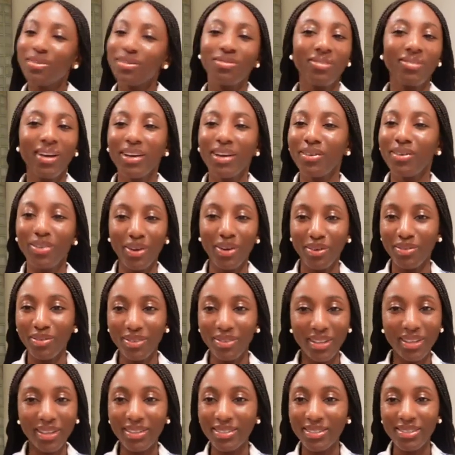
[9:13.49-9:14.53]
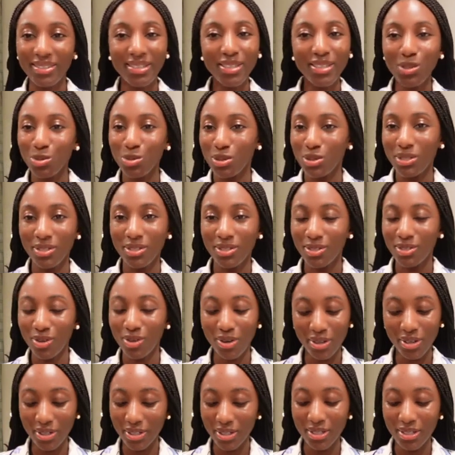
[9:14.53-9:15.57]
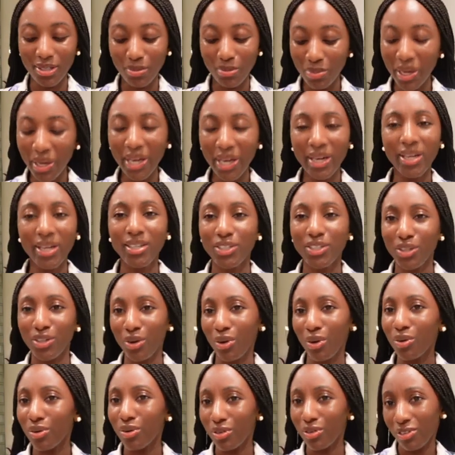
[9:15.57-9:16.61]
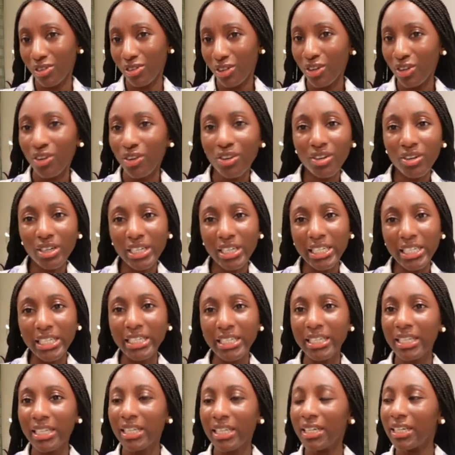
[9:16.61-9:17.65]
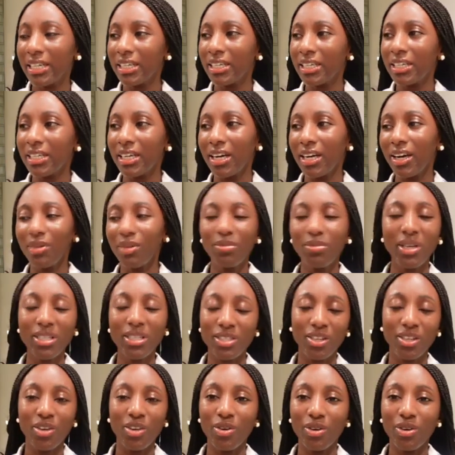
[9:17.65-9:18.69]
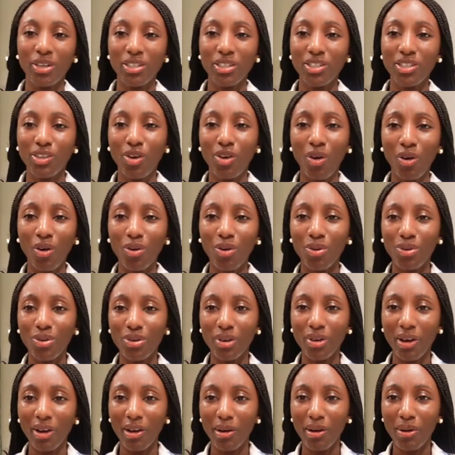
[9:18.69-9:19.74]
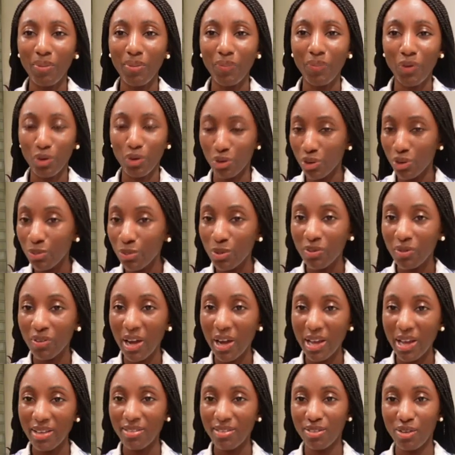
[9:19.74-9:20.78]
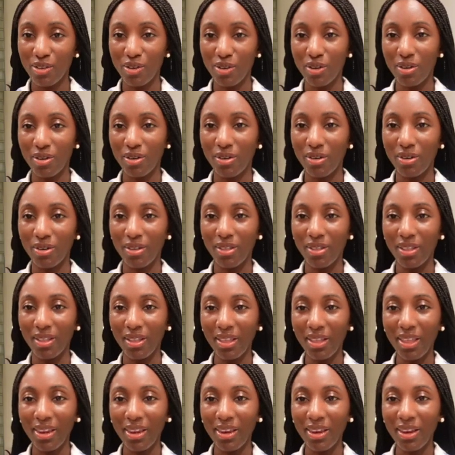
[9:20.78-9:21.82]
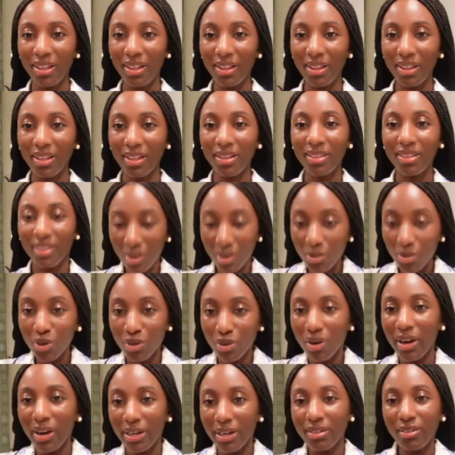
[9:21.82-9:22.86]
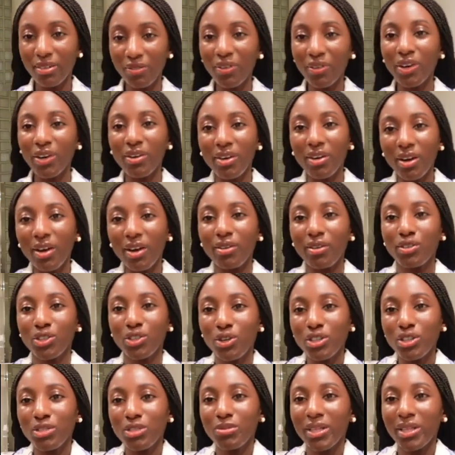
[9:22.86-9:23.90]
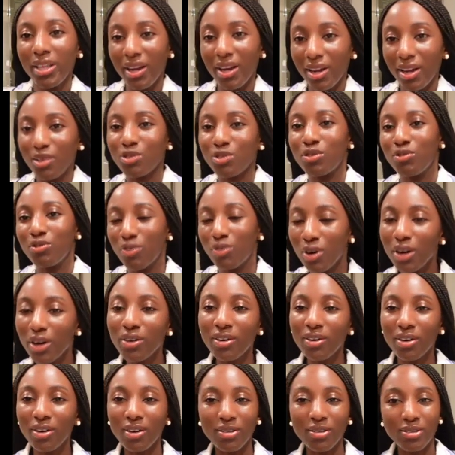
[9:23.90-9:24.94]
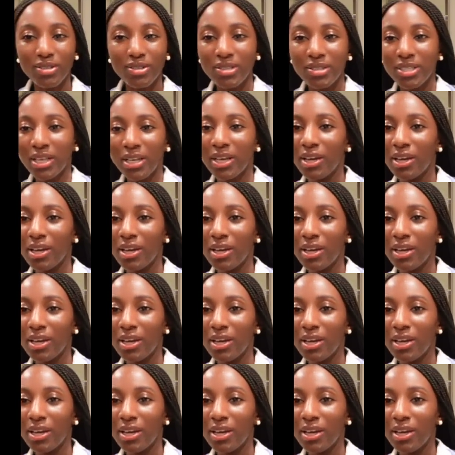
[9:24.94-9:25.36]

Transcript: I don't know. Like the sis was starting to panic. She called her security. Not security. She called her supervisor, and like they were trying to figure out how to charge me that extra $400